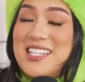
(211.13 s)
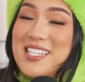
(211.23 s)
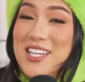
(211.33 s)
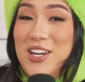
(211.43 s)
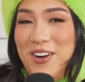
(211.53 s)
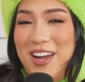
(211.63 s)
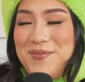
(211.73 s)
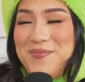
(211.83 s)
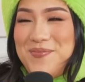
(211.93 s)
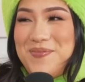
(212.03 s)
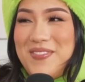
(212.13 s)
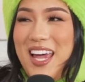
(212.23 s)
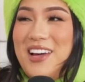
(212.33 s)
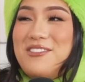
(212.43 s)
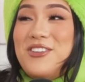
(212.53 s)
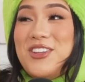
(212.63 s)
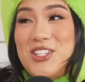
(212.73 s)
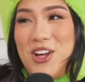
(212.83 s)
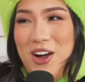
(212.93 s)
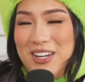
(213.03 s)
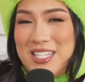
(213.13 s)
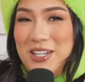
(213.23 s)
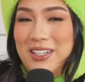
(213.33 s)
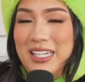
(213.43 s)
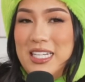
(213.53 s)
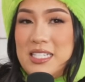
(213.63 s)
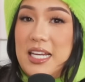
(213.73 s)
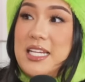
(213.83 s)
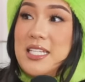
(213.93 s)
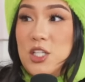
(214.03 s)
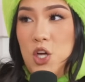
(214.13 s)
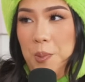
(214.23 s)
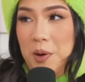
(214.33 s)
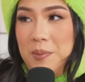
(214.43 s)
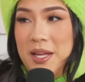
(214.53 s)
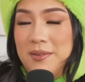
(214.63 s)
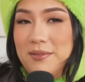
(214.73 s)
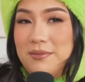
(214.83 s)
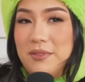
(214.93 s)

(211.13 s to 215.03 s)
secret for the dog series is a Doberman.